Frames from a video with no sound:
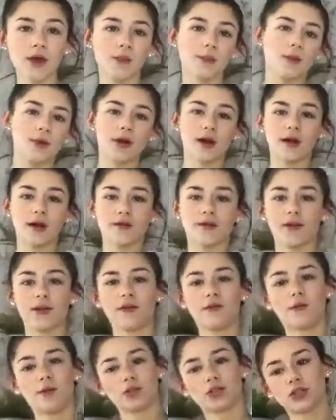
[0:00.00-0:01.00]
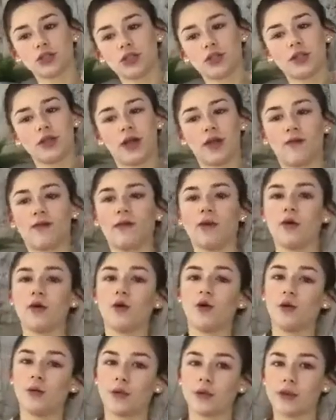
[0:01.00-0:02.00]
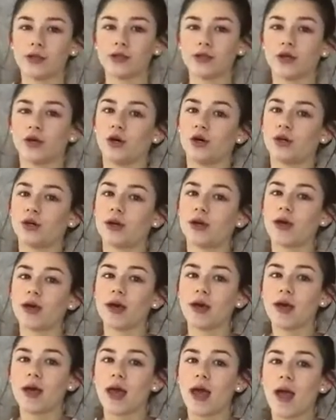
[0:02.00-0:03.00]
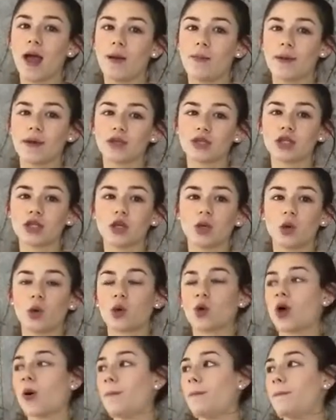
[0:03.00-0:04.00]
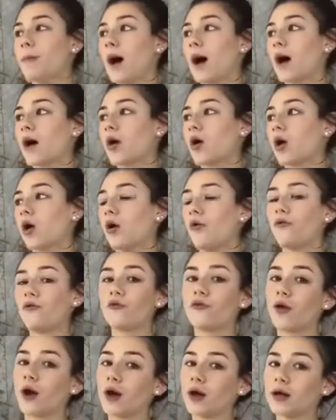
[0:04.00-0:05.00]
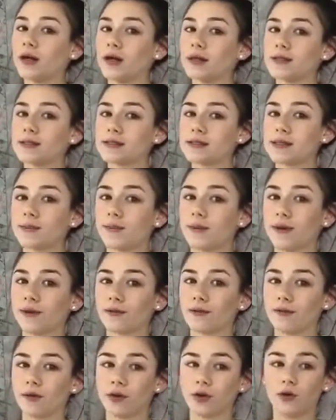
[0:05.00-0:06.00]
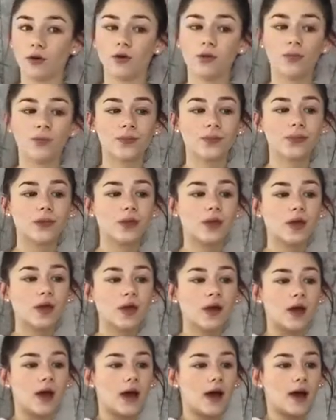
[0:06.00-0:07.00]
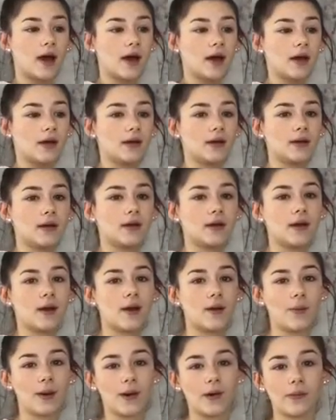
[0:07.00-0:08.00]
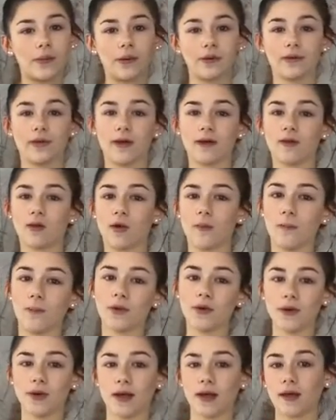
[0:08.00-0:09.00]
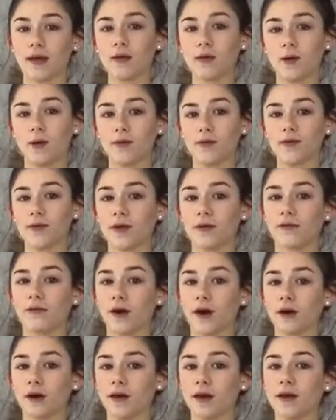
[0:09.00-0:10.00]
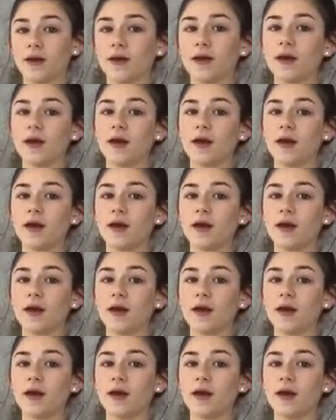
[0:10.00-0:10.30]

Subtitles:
But guys, thank you for watching today's video. Hope you enjoyed. And make sure you come back on Friday to see my next video. And my upload days are on Monday, Wednesday, Friday.